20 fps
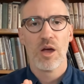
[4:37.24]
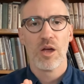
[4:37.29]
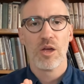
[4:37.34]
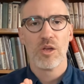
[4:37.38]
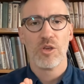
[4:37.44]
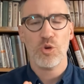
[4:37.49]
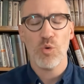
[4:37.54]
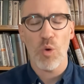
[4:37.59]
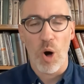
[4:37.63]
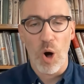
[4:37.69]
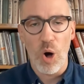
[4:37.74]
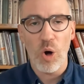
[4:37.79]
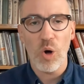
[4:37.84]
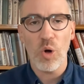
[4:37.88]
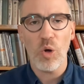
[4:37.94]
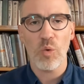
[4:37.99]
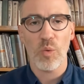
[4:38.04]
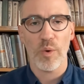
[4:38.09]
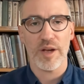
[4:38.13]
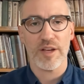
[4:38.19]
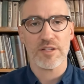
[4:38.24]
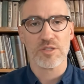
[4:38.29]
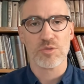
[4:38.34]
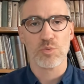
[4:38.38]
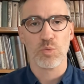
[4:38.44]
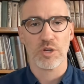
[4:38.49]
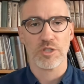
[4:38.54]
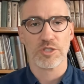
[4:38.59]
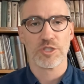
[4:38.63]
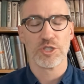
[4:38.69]
You always
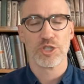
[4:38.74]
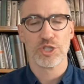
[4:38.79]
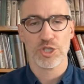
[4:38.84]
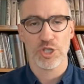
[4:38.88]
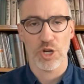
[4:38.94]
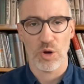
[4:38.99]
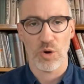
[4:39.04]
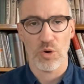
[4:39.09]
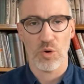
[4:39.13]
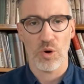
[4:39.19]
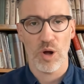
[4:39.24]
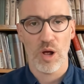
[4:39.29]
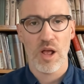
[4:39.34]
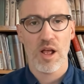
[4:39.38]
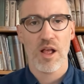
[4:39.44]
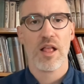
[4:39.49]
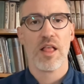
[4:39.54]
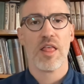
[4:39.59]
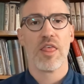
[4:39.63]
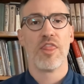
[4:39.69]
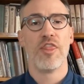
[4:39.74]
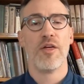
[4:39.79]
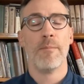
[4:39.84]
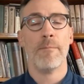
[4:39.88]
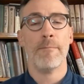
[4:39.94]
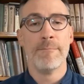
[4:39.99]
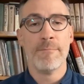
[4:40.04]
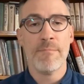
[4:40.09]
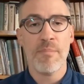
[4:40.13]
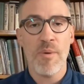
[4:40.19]
want to show the
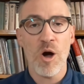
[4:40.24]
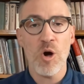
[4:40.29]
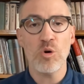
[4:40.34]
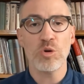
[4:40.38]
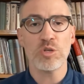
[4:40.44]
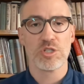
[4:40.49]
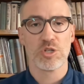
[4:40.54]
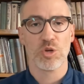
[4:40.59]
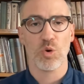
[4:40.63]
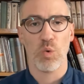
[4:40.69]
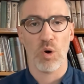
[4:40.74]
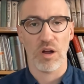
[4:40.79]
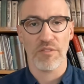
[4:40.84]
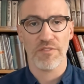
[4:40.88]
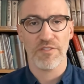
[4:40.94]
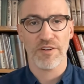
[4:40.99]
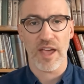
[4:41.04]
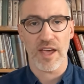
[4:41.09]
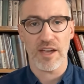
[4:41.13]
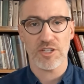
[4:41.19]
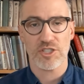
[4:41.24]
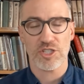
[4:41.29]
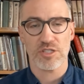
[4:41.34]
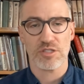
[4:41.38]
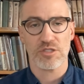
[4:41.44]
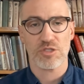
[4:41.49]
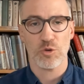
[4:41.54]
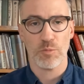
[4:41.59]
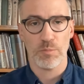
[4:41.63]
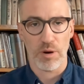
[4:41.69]
most
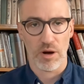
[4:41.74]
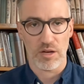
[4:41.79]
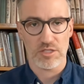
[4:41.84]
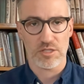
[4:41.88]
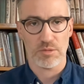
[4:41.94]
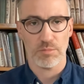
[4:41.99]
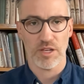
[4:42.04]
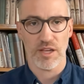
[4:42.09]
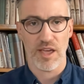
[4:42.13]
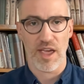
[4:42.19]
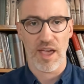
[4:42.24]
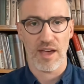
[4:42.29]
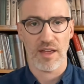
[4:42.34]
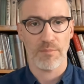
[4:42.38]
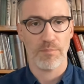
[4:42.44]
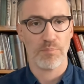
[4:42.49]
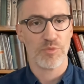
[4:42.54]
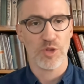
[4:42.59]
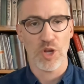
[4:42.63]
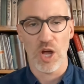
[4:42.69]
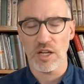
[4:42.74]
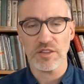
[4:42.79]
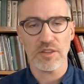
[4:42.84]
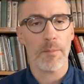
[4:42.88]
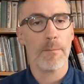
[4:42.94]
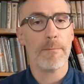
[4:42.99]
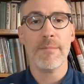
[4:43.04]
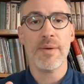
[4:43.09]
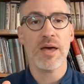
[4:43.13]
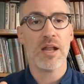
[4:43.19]
qualifications you possibly can, not the
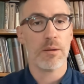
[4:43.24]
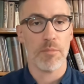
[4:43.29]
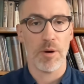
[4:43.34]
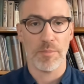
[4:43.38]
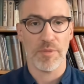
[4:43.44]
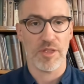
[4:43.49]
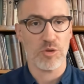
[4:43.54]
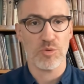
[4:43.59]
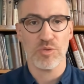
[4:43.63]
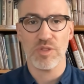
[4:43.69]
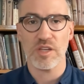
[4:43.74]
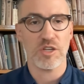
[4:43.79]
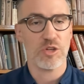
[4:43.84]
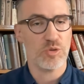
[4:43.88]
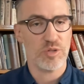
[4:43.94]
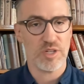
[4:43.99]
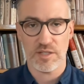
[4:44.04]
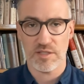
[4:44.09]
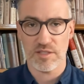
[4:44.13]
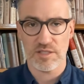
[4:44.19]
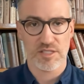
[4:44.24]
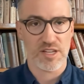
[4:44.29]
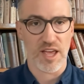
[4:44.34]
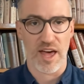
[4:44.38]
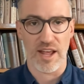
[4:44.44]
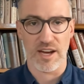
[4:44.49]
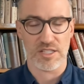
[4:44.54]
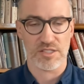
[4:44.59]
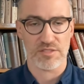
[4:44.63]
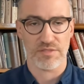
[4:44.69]
minimum that you think you need to
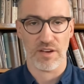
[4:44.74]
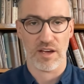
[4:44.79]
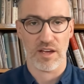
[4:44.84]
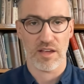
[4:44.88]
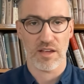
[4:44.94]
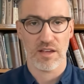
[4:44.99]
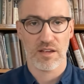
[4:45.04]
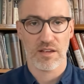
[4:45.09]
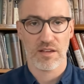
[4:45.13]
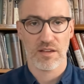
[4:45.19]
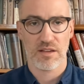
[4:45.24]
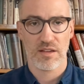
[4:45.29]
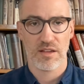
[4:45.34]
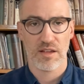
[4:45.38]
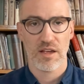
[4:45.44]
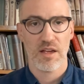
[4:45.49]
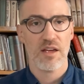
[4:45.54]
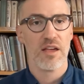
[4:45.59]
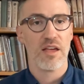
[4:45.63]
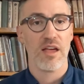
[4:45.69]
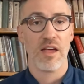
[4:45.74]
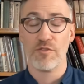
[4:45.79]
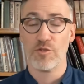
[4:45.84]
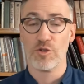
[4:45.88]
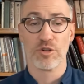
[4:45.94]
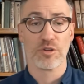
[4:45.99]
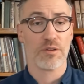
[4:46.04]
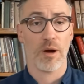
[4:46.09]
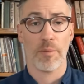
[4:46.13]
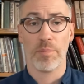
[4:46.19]
satisfy. If
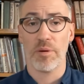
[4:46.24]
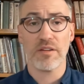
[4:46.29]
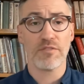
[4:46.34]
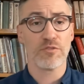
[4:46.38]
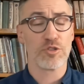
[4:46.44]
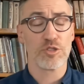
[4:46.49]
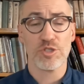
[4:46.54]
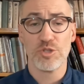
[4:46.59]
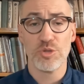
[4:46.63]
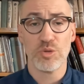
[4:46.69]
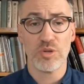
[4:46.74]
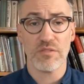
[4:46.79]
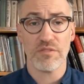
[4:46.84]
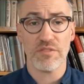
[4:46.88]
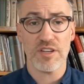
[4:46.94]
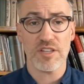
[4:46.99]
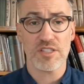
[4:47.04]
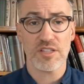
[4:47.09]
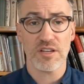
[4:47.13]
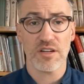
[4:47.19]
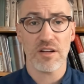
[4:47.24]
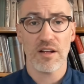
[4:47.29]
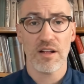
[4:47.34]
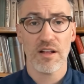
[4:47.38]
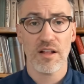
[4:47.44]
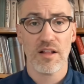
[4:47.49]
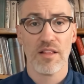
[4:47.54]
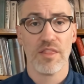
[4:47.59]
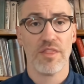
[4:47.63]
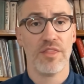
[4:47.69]
you're applying for a student visa,
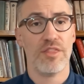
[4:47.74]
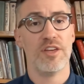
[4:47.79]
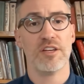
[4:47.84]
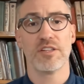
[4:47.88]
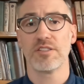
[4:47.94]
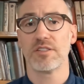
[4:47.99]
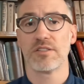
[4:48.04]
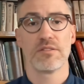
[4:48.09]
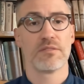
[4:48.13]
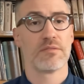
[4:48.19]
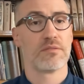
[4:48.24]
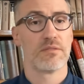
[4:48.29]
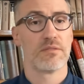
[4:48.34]
this